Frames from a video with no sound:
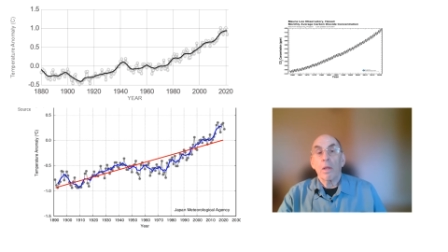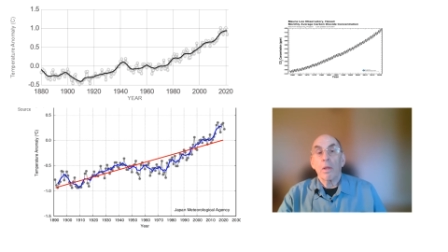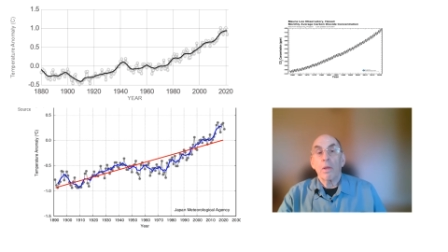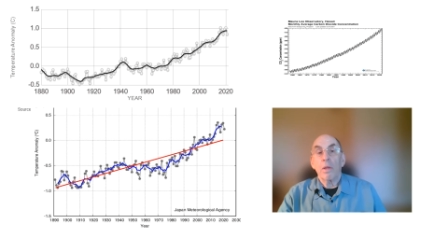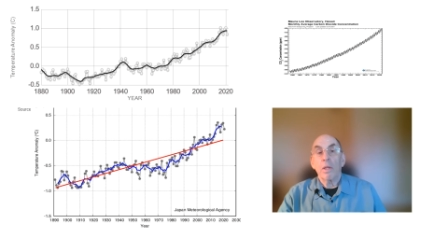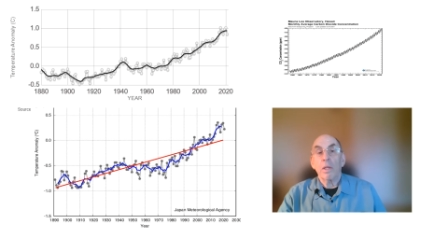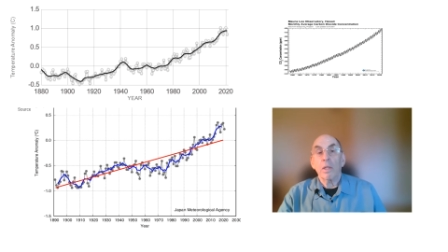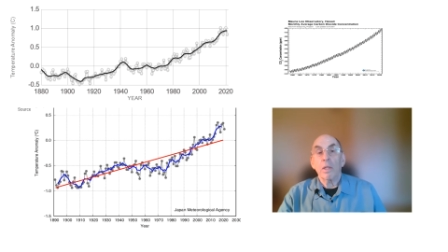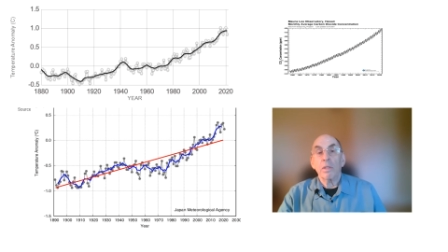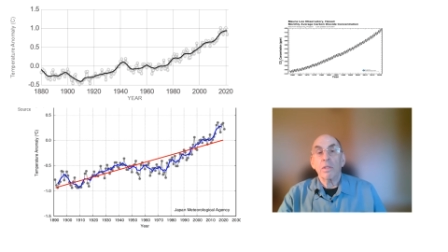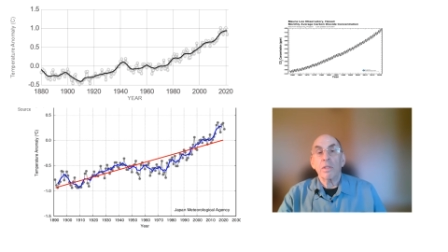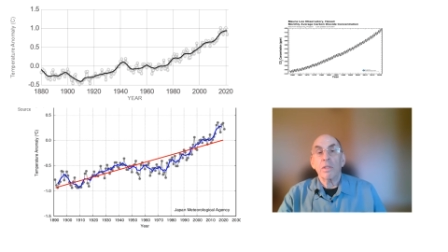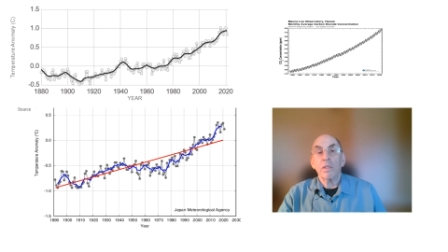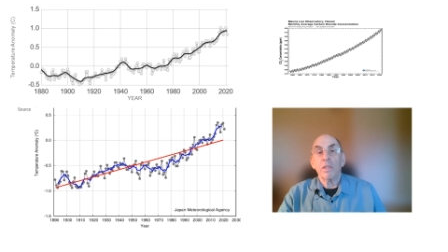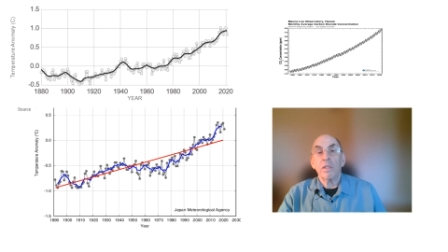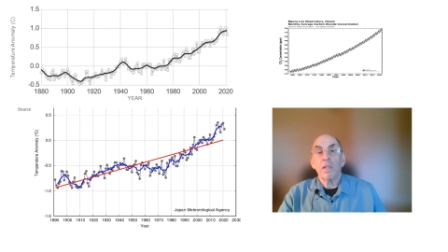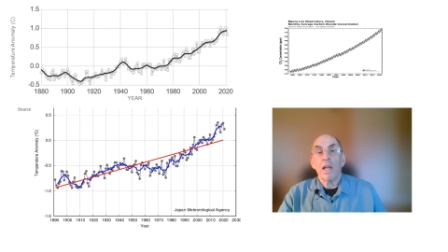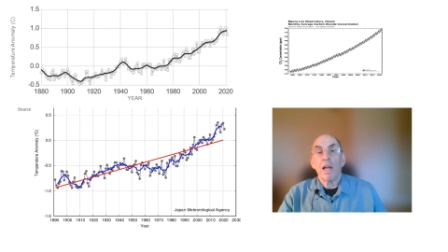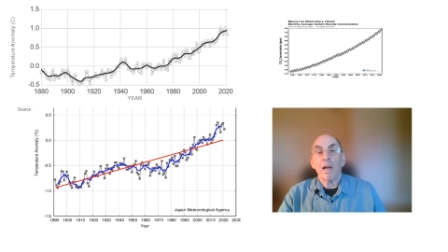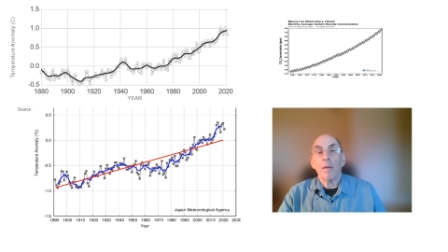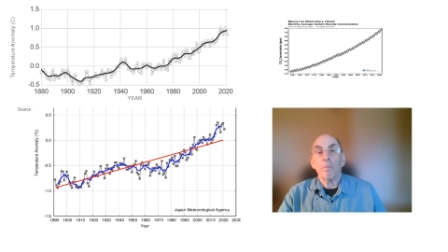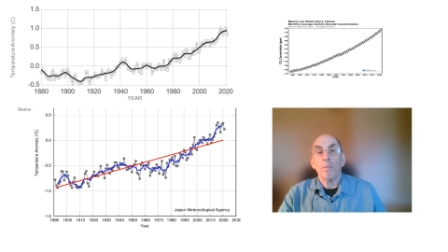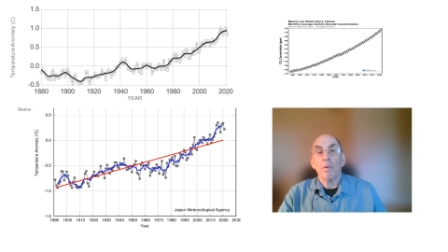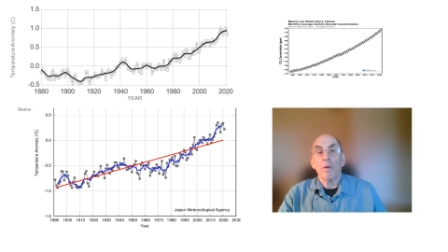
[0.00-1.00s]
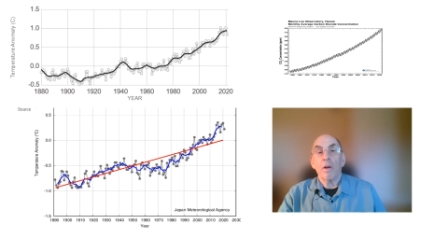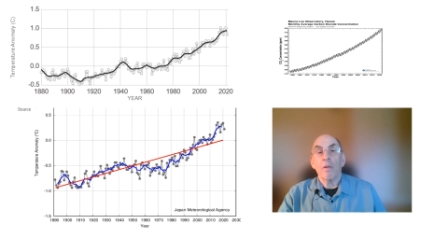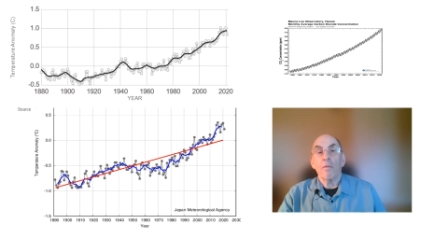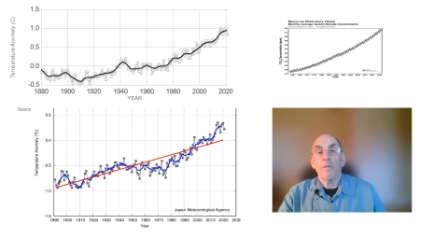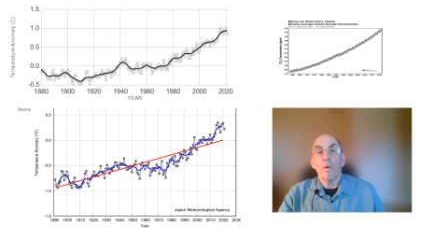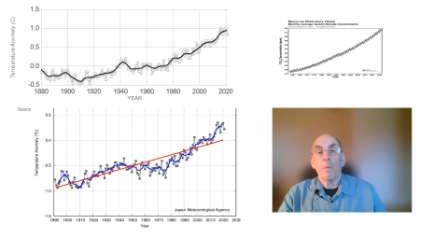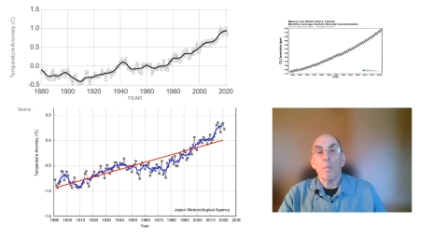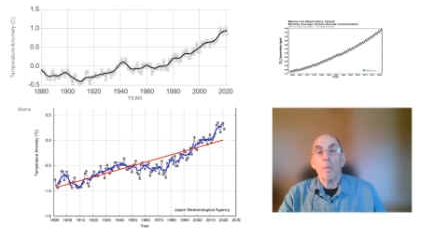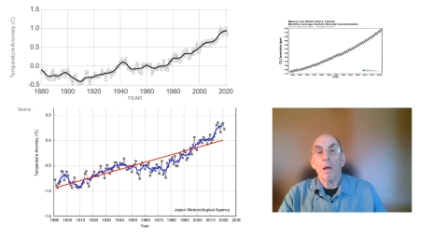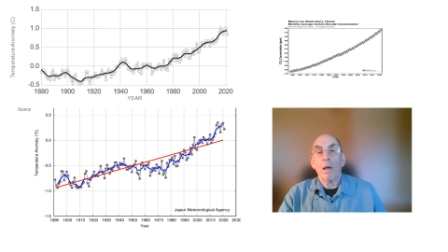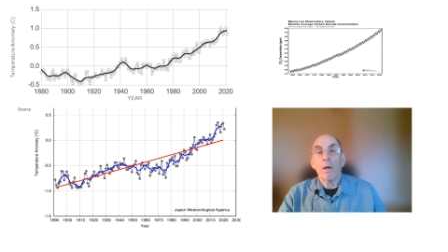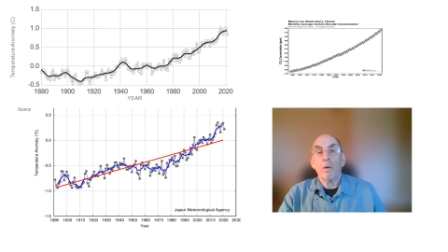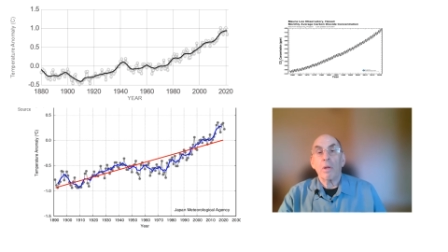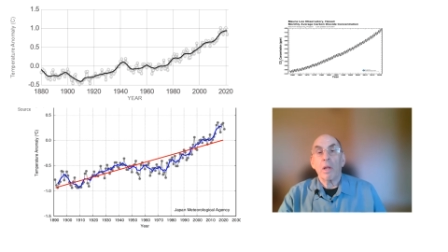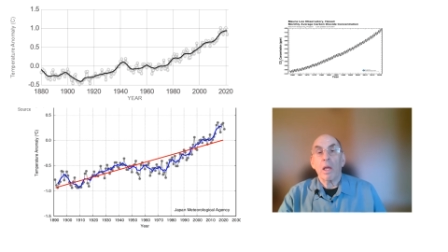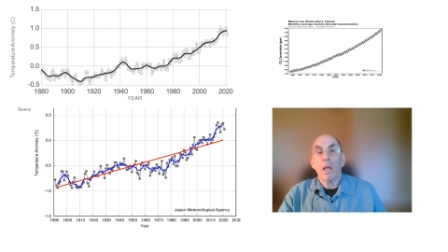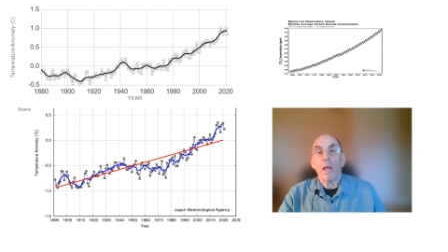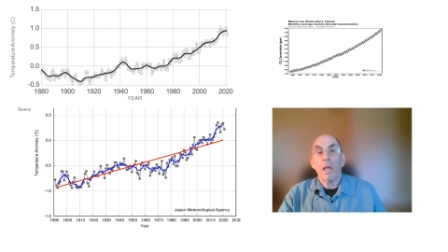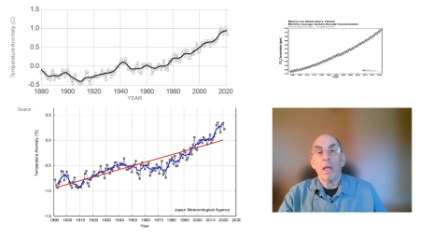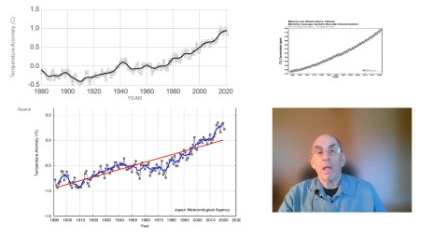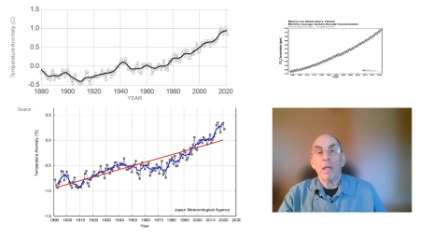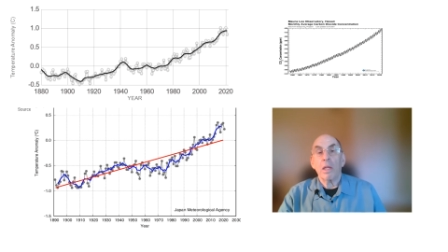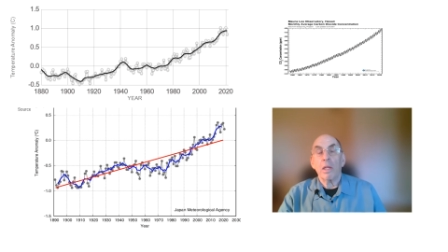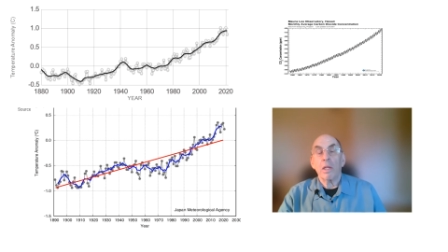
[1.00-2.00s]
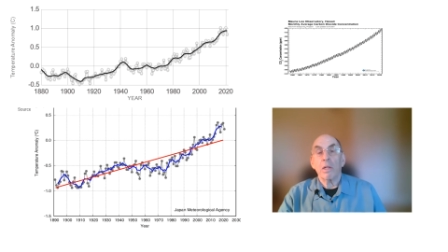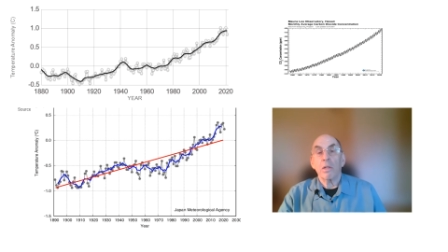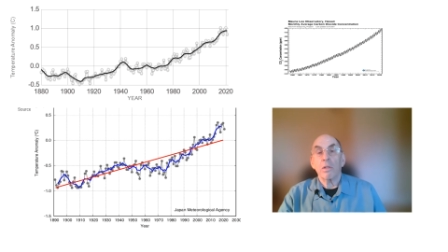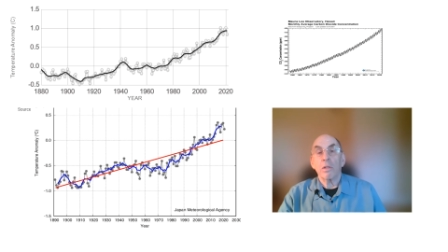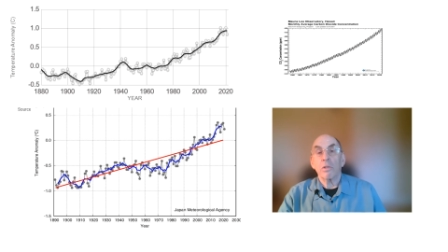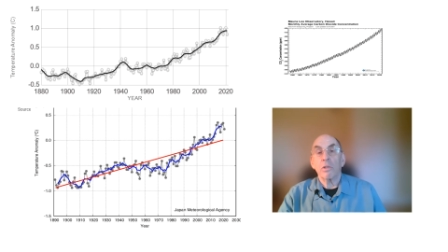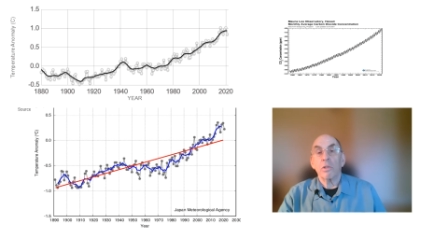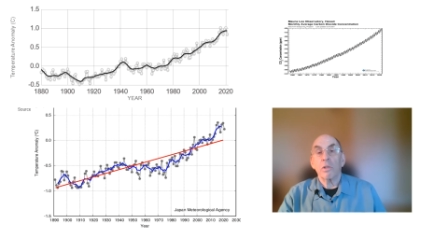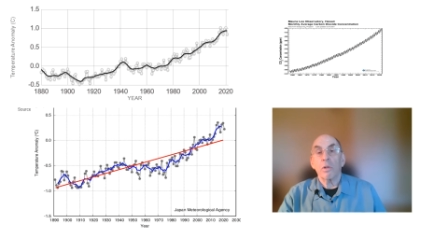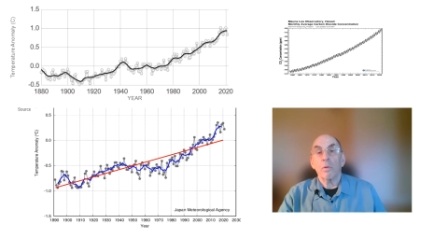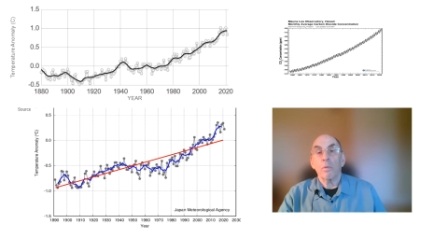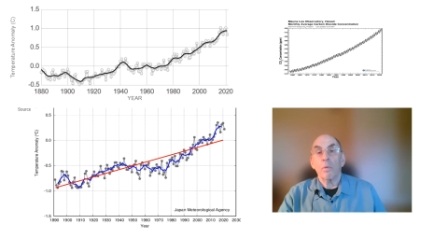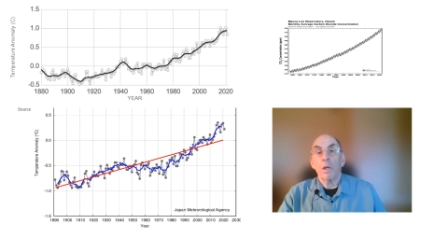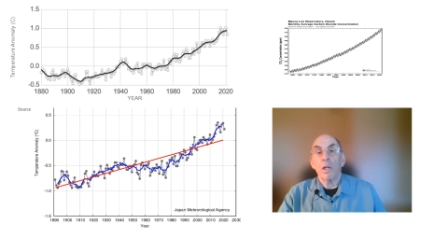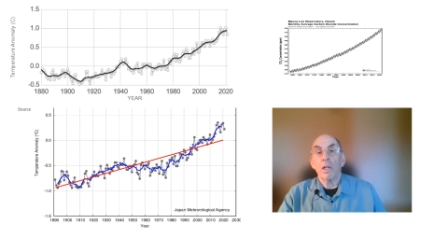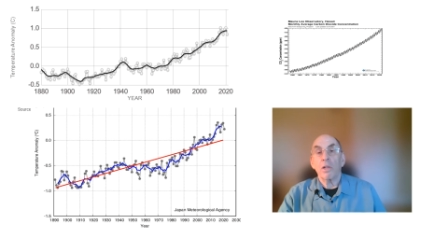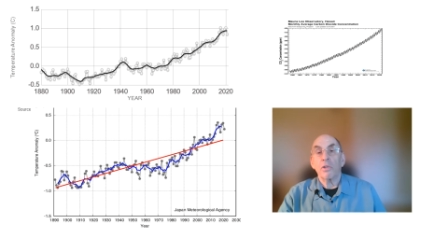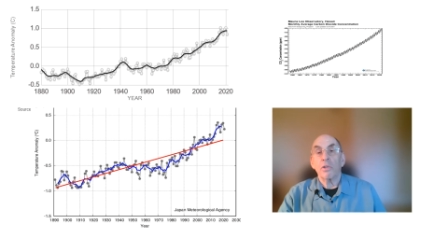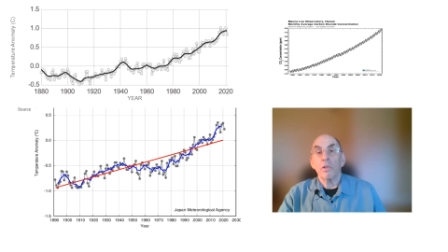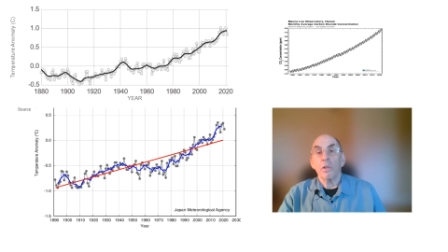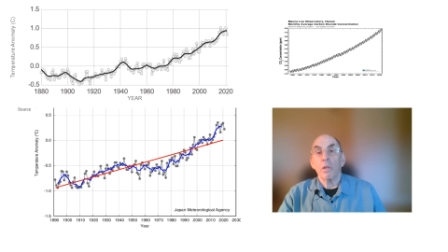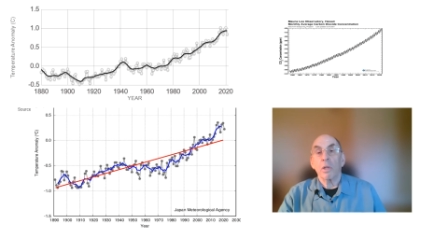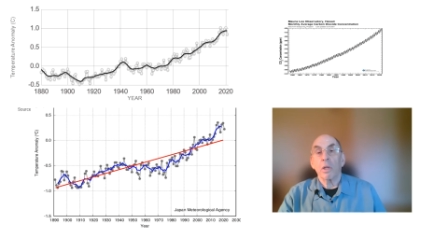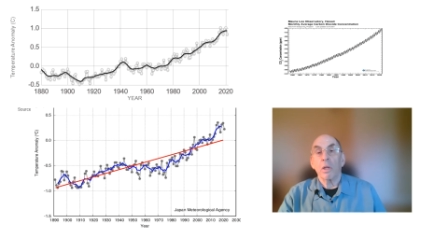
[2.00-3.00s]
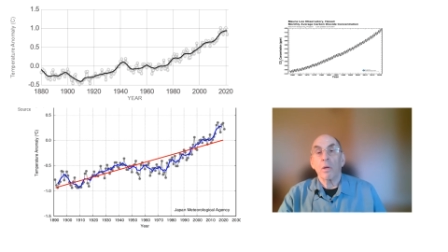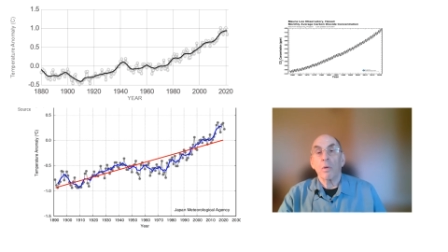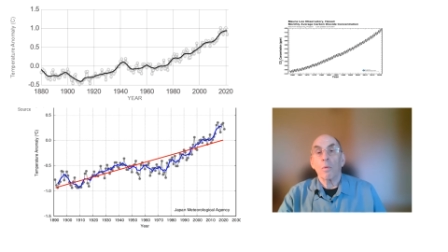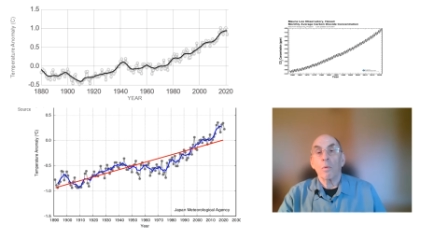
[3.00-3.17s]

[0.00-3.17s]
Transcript: This step of about eight years duration